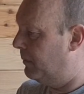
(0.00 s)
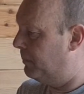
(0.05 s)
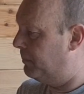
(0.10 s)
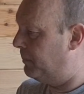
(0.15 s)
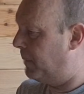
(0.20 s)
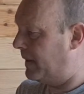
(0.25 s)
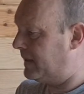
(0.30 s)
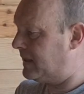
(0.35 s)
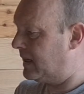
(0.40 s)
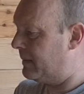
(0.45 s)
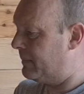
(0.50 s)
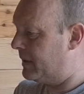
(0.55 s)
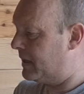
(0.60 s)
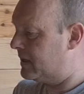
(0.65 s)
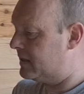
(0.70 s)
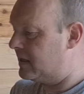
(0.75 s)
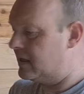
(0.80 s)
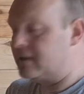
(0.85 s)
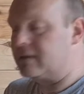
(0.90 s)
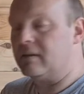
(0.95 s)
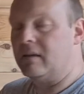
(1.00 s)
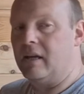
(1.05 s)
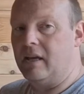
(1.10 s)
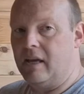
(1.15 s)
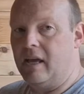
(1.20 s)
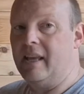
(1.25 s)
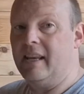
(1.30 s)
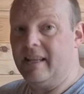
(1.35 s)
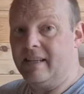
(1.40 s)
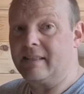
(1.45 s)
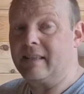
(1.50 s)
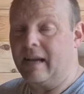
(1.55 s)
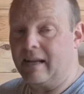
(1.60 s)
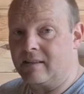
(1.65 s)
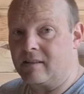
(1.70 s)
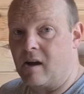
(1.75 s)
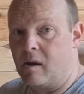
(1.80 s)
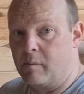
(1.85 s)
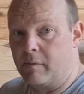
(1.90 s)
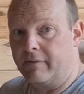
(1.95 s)
basically because it is that
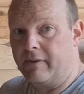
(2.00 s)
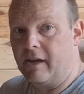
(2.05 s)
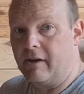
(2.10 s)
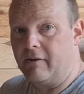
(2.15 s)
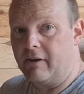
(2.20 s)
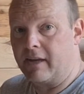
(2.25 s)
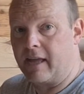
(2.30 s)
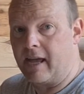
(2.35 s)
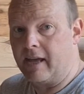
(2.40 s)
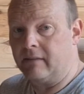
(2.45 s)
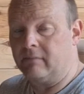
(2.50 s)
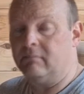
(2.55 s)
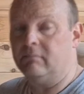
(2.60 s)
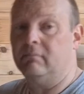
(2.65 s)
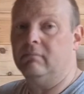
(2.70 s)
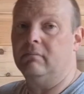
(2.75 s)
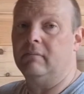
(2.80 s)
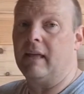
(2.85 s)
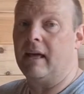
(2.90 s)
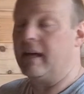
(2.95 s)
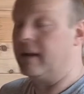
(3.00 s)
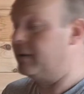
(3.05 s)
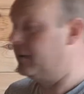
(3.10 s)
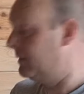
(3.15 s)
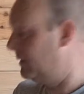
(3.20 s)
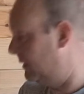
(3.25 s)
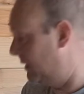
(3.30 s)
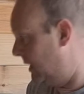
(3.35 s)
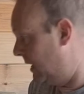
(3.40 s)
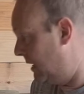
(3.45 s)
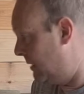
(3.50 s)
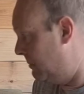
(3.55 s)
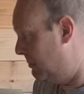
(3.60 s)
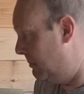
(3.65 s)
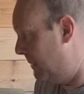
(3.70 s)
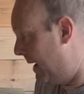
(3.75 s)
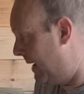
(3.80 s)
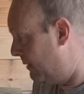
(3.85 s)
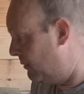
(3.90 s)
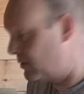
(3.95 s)
time of year again. The
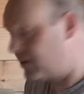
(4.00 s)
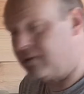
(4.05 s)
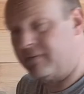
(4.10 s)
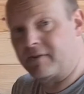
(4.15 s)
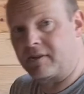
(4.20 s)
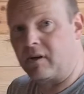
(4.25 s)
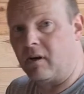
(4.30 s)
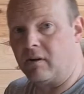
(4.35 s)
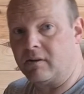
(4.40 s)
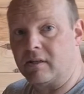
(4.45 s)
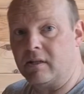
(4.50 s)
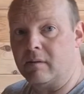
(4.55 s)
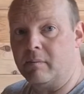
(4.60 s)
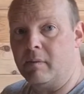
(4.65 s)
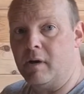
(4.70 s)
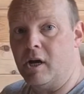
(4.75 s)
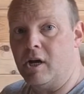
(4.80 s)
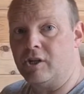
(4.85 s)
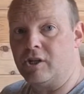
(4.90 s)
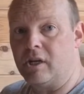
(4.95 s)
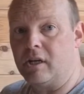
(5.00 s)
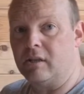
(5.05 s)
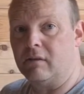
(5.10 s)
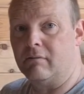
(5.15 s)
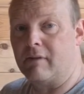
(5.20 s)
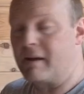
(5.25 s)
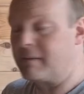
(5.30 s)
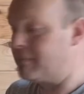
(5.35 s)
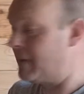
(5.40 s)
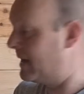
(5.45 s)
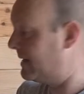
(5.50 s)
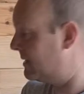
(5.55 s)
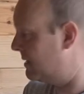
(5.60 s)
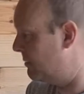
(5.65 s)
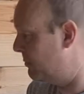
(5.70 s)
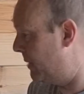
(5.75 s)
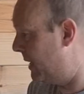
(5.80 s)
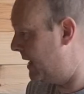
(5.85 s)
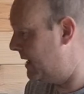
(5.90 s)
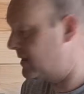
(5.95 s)
males have started emerging, the red
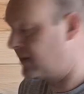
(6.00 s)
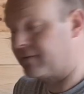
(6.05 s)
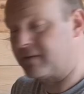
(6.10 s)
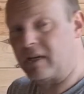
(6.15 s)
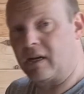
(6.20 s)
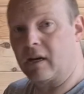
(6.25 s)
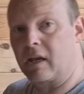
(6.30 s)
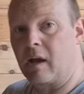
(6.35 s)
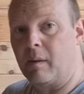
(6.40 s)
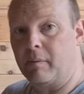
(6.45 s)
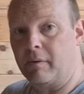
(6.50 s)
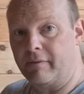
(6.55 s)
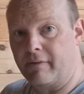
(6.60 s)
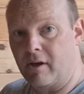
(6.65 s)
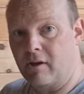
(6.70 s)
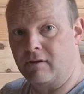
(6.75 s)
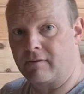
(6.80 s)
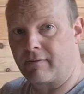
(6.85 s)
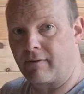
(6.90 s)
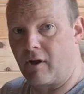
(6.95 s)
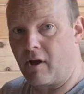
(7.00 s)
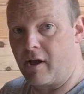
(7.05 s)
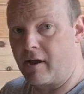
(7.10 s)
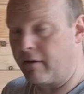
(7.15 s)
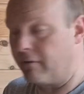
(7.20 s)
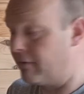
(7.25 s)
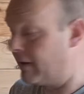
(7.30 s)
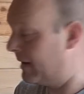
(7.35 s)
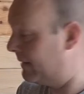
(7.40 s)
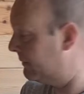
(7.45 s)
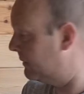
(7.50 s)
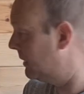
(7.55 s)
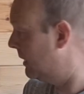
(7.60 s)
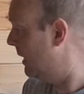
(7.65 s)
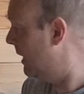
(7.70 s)
mason bees. I've seen a couple of those flying around,